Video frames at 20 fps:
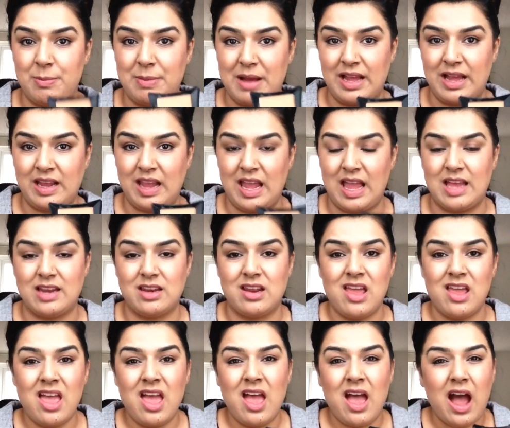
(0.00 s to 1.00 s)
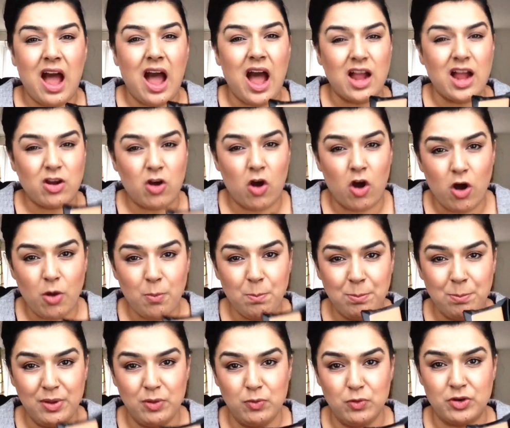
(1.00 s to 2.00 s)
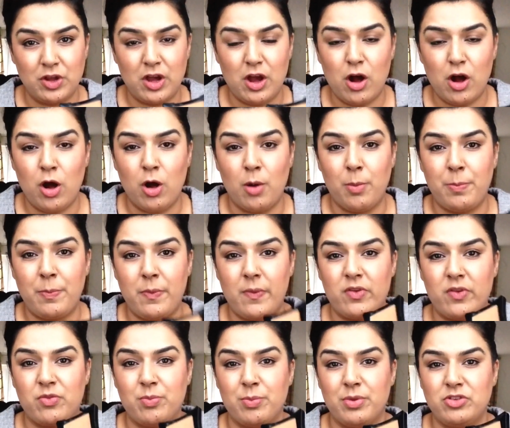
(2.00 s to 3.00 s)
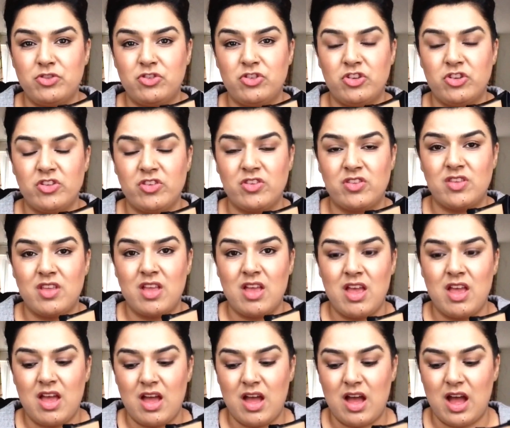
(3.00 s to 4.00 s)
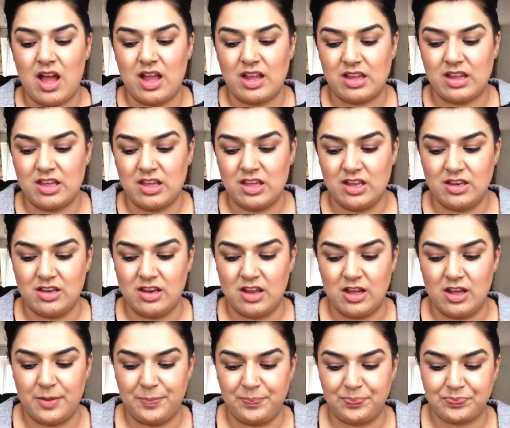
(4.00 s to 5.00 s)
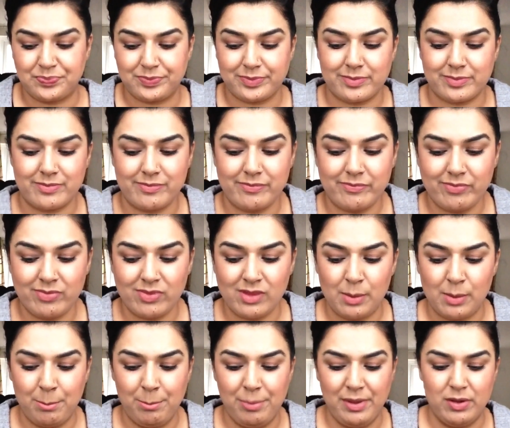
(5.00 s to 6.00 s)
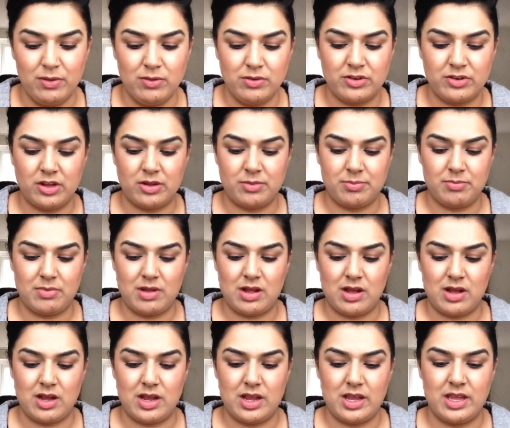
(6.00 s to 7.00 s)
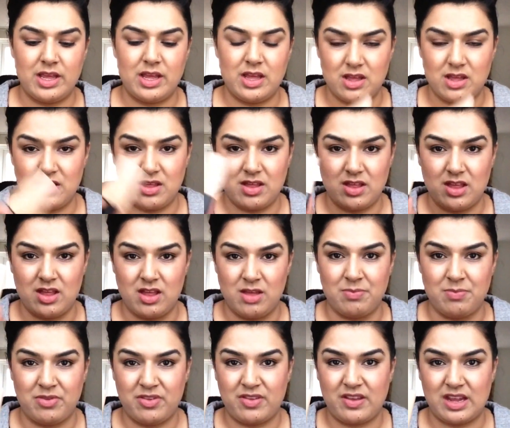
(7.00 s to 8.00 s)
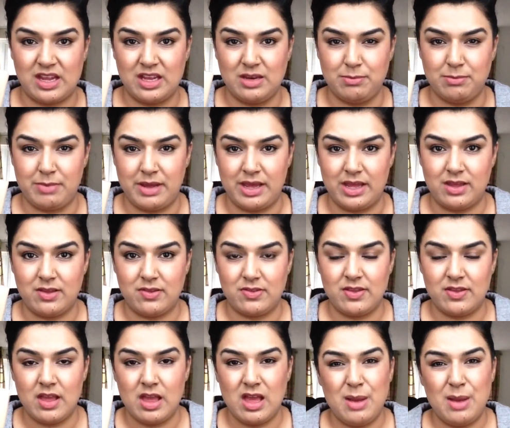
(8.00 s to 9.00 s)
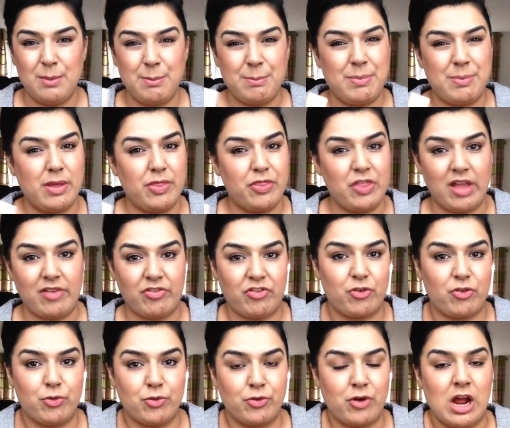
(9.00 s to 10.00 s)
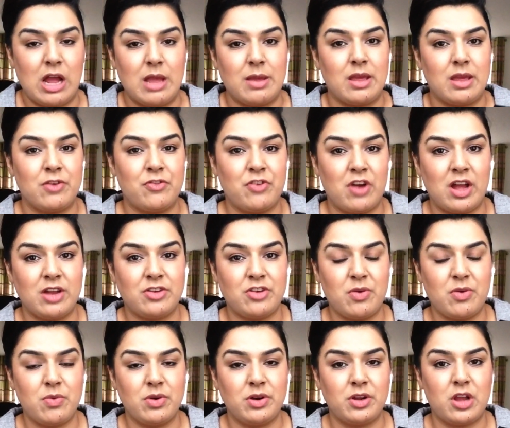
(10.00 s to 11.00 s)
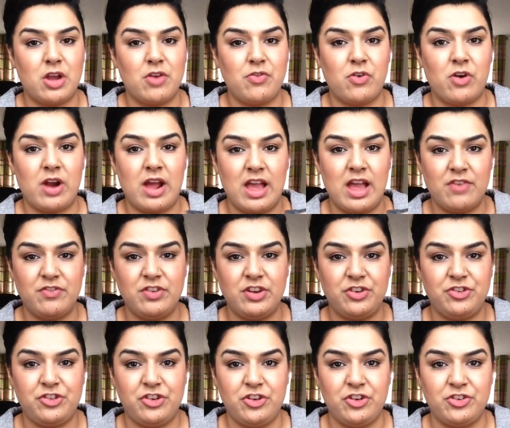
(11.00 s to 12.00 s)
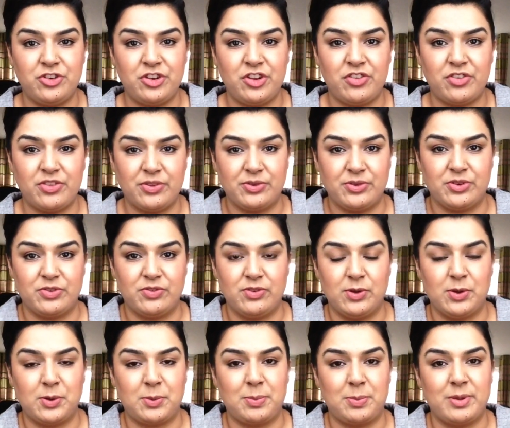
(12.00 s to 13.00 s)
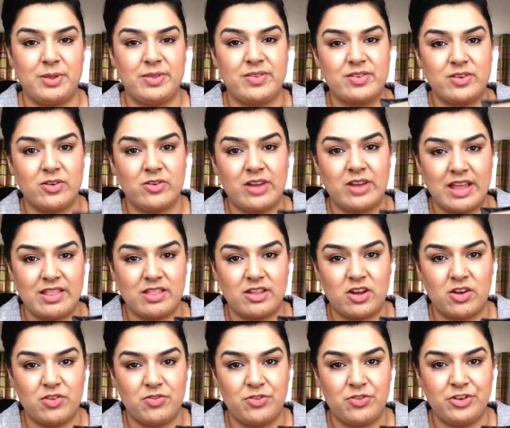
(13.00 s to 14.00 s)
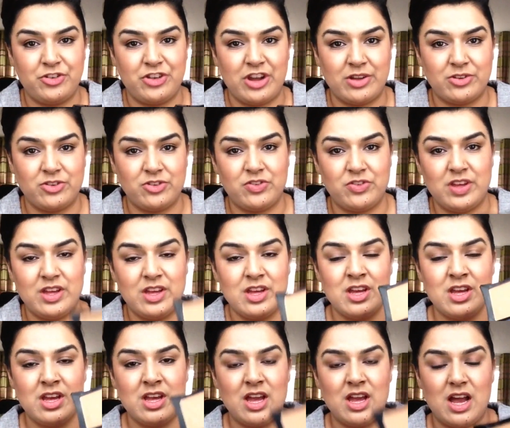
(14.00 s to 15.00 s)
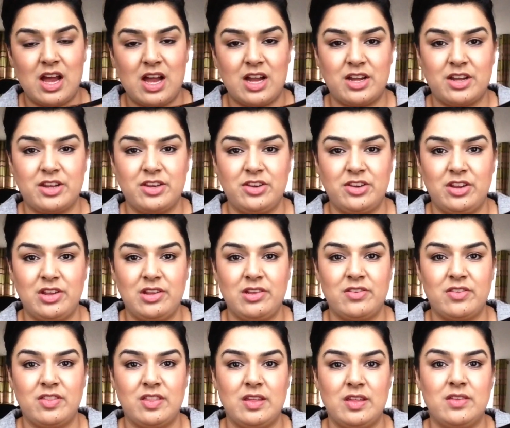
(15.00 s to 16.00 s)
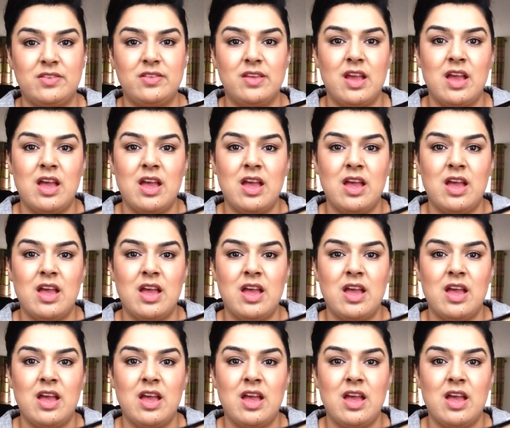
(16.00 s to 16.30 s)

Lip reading: I can. I can't build it up as much as I can build up my skin base, but that's alright. If I don't want to go for a heavy duty sort of look but still get the coverage out of it, I can use this.